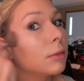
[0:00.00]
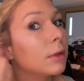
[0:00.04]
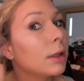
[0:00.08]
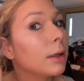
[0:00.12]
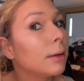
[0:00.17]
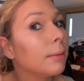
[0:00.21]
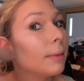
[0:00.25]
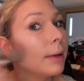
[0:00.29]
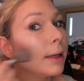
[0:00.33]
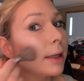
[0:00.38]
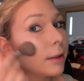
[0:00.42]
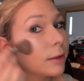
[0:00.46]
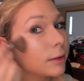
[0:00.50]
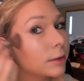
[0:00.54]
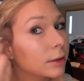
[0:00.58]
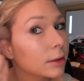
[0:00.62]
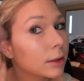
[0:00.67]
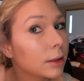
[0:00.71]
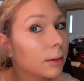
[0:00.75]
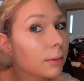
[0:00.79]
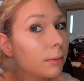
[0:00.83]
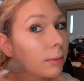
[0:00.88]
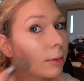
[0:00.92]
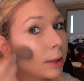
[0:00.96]
It makes
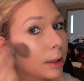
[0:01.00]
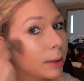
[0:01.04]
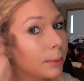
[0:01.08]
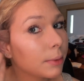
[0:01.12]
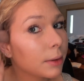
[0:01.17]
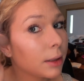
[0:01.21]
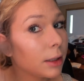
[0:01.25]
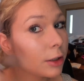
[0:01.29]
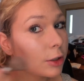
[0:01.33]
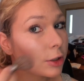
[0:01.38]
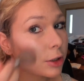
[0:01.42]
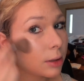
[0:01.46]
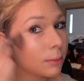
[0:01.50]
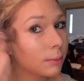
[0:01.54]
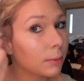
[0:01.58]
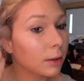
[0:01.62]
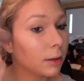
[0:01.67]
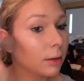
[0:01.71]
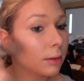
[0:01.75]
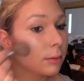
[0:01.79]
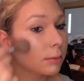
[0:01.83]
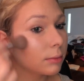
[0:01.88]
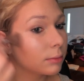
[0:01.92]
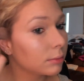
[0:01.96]
a really pretty
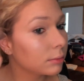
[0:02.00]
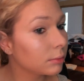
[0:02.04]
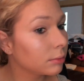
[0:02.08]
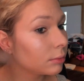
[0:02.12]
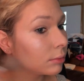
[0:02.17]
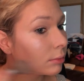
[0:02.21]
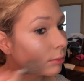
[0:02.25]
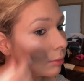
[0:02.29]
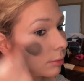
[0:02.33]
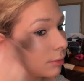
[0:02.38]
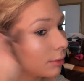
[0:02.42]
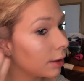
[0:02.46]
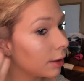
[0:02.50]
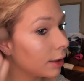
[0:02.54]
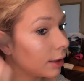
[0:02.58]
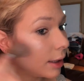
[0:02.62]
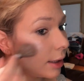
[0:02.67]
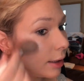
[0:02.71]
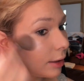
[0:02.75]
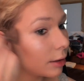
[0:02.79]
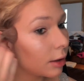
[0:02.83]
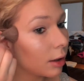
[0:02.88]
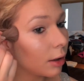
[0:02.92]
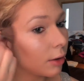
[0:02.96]
shimmer. And I
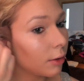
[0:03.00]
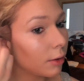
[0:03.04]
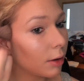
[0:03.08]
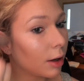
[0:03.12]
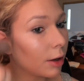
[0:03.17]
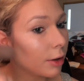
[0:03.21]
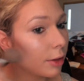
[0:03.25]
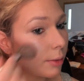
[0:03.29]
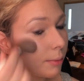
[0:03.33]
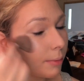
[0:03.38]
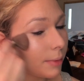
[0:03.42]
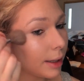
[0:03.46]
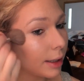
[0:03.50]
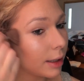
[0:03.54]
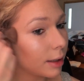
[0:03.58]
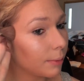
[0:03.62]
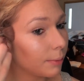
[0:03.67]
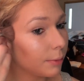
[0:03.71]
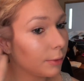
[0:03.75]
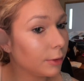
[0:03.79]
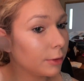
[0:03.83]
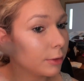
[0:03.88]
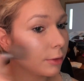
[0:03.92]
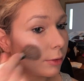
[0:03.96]
know all the
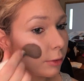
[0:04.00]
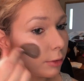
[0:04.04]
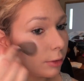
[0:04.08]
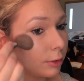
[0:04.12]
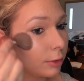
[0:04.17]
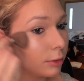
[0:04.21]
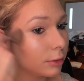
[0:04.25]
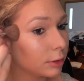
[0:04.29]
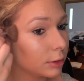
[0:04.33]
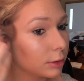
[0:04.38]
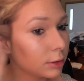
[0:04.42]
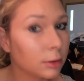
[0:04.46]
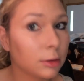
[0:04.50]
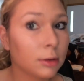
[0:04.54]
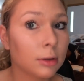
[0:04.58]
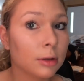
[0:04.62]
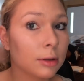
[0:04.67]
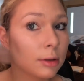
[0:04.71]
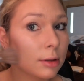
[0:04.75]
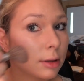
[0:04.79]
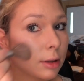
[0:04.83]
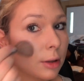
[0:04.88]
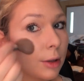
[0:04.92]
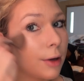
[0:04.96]
makeup gurus
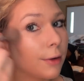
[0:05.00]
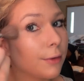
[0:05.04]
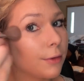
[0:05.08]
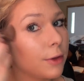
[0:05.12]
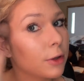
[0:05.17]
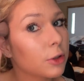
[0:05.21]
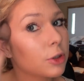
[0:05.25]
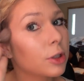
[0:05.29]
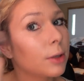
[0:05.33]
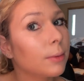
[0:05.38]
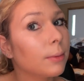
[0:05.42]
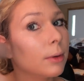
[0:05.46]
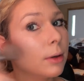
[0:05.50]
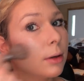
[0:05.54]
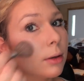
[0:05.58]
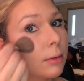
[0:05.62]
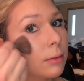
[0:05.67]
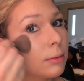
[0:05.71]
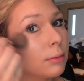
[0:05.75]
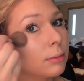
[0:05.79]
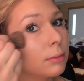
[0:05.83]
love the shimmer.